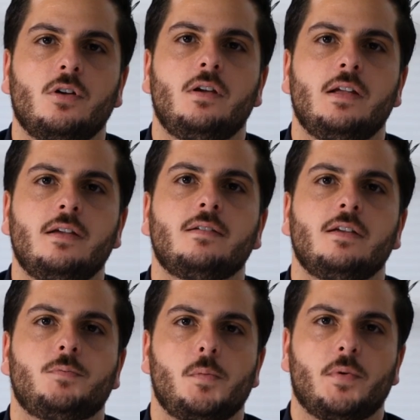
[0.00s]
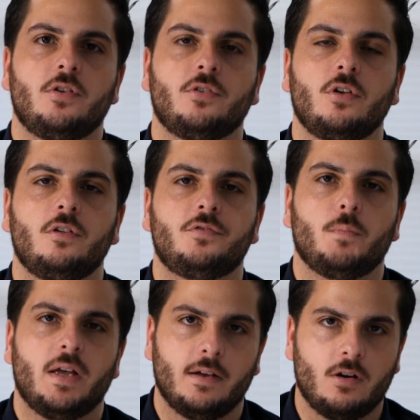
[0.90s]
not least is preparing yourself to
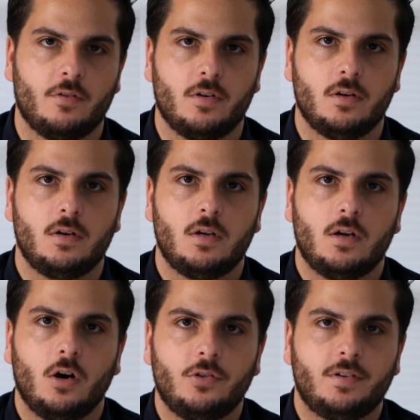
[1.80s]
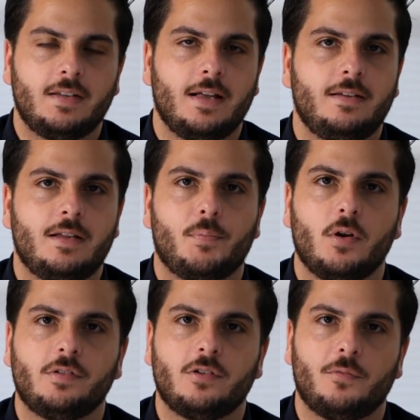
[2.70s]
make an offer. Understanding the
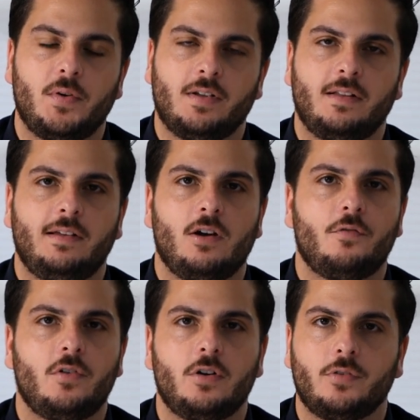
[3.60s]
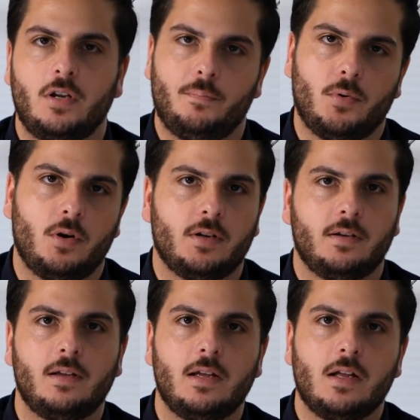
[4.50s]
process of presenting an offer is really
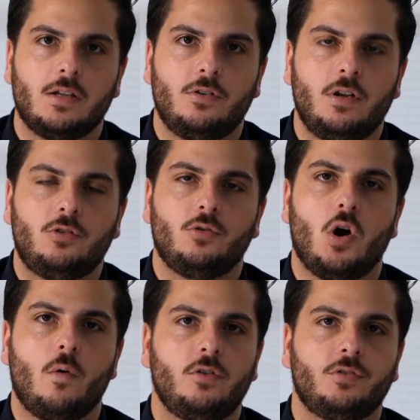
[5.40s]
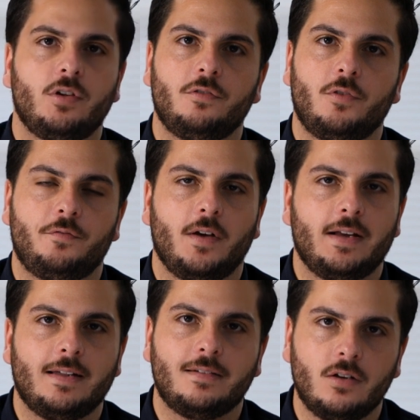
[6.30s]
important. You need to cover yourself with
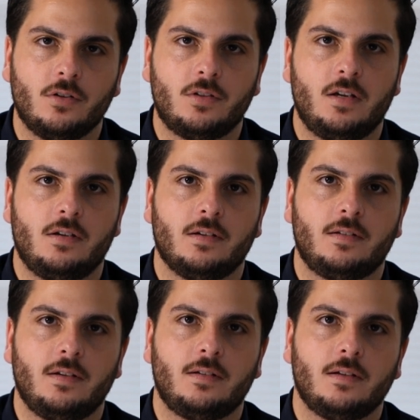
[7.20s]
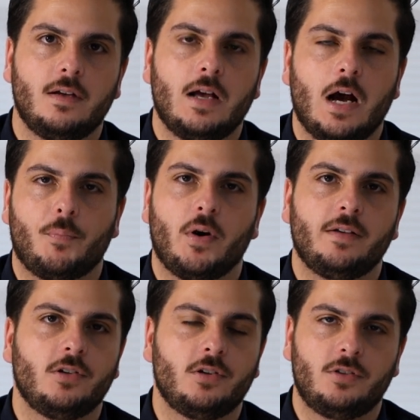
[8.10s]
financing contingencies,
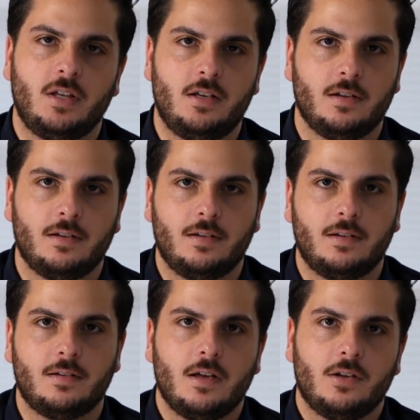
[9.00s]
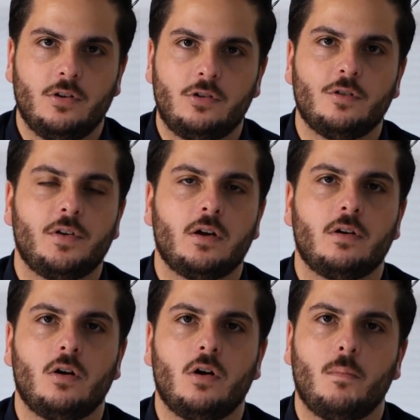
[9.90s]
appraisal contingencies, you need to
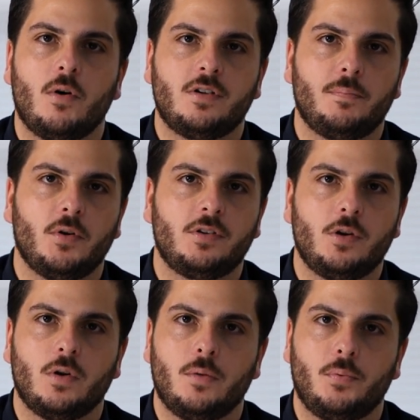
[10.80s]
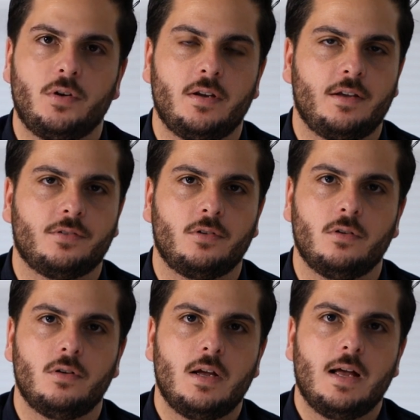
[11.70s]
figure out how much deposit you want to put in
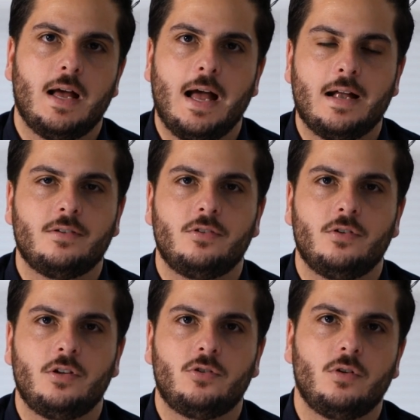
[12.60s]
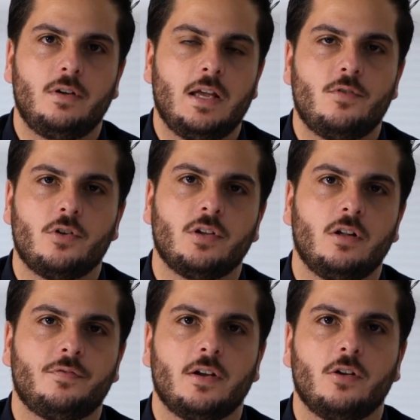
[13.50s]
escrow, and you need to give
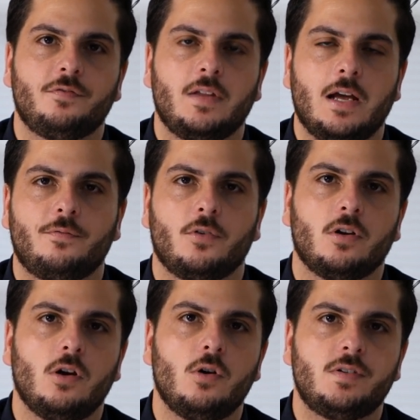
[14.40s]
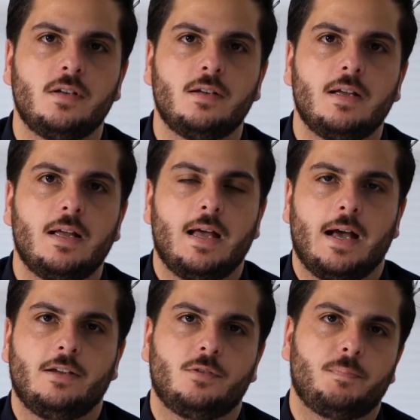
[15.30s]
yourself enough time for closing
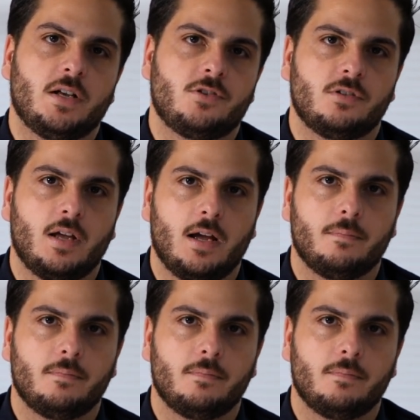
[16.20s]
and inspection time.